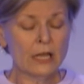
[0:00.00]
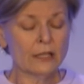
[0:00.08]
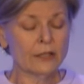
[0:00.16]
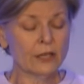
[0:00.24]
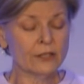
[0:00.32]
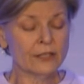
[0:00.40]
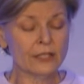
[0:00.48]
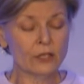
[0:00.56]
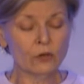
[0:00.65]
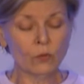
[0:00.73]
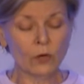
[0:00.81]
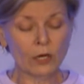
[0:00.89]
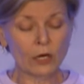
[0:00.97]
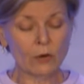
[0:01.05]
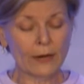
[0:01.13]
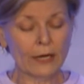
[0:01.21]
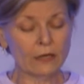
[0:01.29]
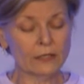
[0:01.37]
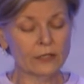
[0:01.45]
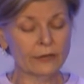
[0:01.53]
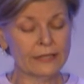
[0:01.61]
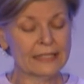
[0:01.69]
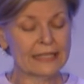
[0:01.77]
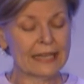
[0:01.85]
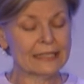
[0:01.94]
There's still work going on to
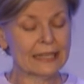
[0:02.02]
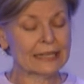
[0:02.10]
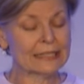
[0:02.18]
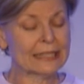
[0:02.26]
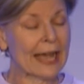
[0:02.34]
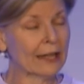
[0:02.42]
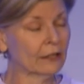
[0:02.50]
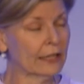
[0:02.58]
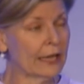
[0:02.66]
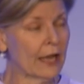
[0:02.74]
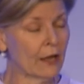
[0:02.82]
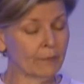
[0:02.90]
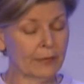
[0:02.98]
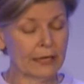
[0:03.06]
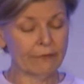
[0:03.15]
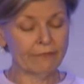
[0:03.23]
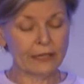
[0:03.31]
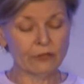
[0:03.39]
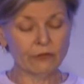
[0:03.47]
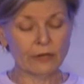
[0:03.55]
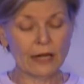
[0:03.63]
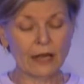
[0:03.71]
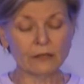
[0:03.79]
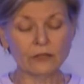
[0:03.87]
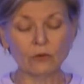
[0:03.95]
assess exactly how many veteran
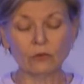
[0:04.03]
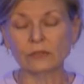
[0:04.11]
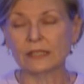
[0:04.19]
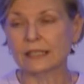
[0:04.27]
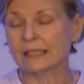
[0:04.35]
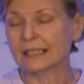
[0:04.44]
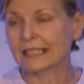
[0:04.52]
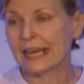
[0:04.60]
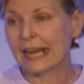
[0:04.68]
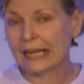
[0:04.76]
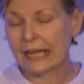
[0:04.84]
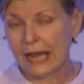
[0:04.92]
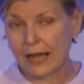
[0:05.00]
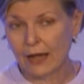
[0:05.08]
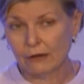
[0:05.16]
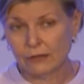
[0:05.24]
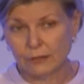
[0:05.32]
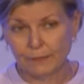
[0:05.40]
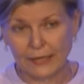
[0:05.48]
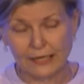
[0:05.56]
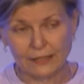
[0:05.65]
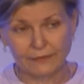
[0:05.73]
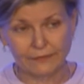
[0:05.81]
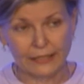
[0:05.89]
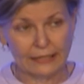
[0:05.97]
households stayed housed
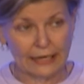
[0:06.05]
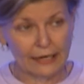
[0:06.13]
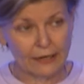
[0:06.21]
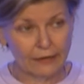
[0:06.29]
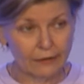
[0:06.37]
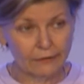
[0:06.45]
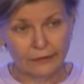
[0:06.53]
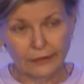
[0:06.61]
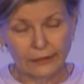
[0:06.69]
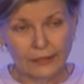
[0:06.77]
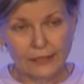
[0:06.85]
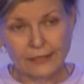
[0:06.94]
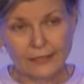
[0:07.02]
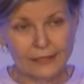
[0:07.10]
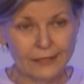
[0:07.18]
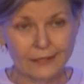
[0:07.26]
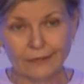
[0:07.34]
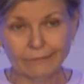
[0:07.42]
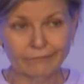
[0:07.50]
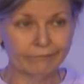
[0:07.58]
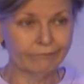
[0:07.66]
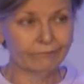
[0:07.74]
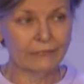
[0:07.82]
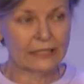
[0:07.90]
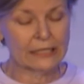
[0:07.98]
because of the data
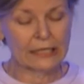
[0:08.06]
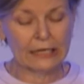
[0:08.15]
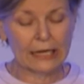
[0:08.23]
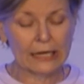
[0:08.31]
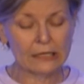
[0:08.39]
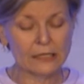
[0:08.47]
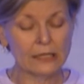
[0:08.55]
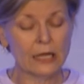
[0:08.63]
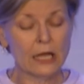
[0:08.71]
system disconnects,